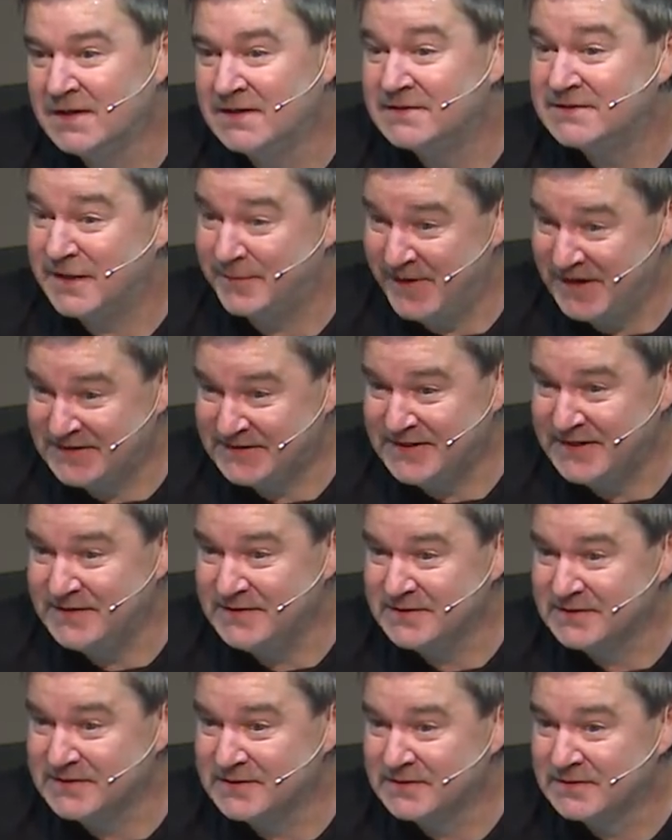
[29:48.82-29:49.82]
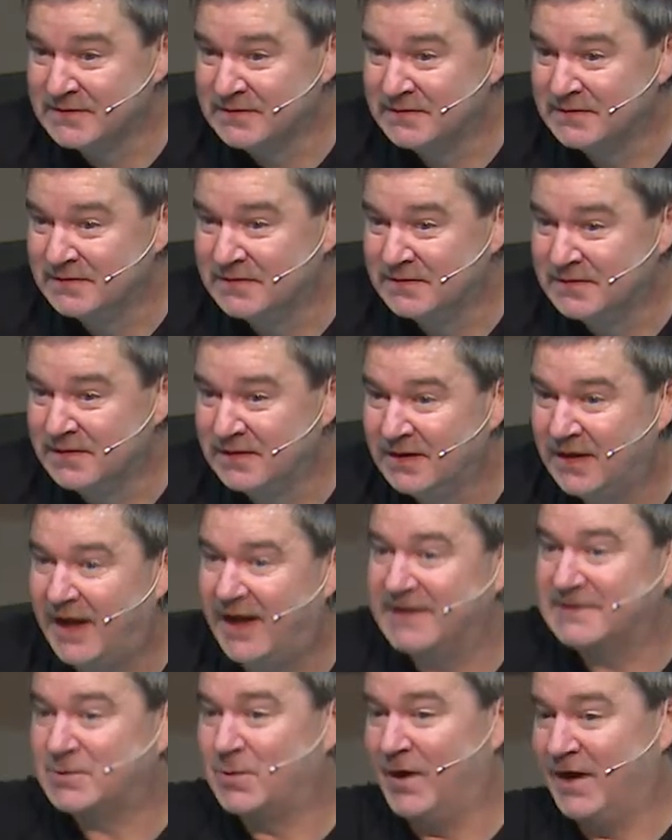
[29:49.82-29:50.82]
that makes sense?
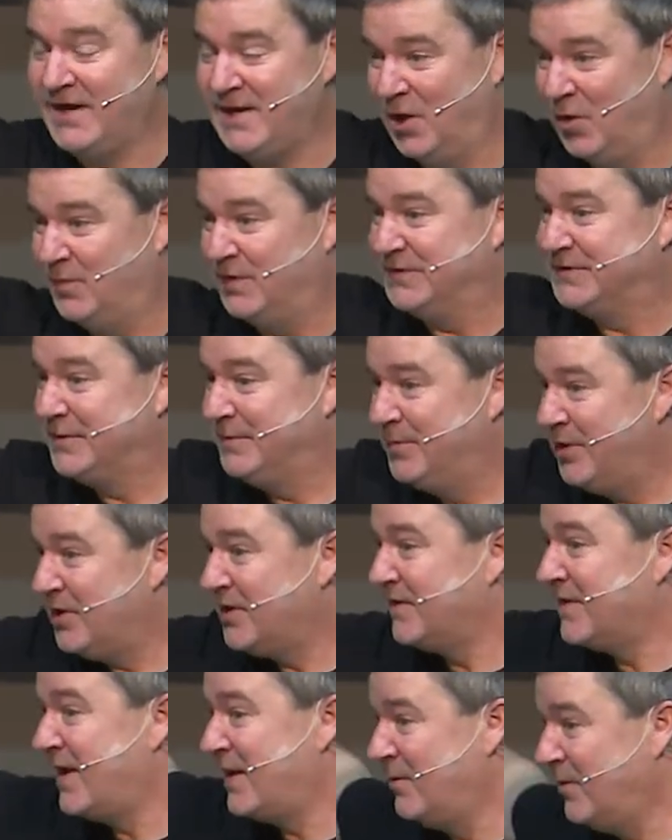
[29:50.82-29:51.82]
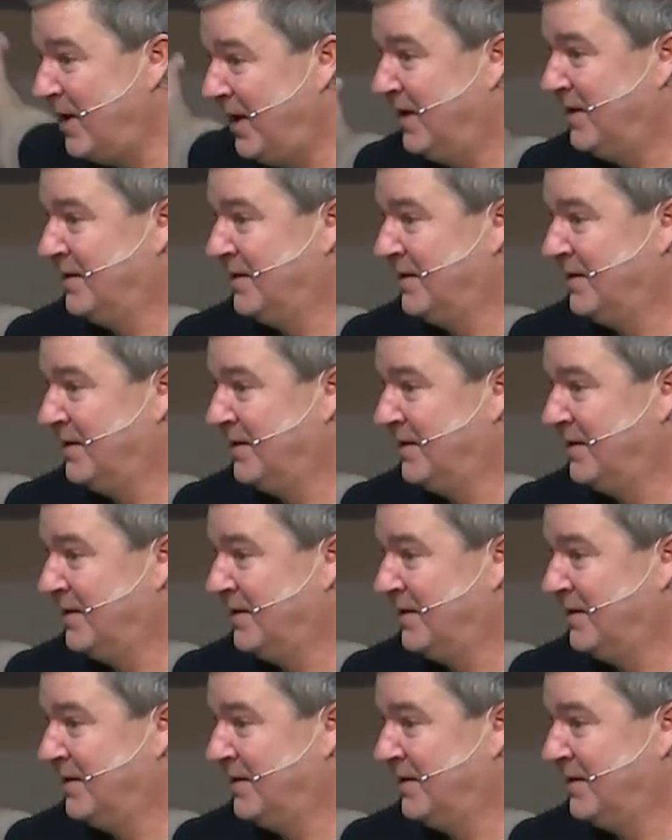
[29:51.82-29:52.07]
That's why he opens the book that way.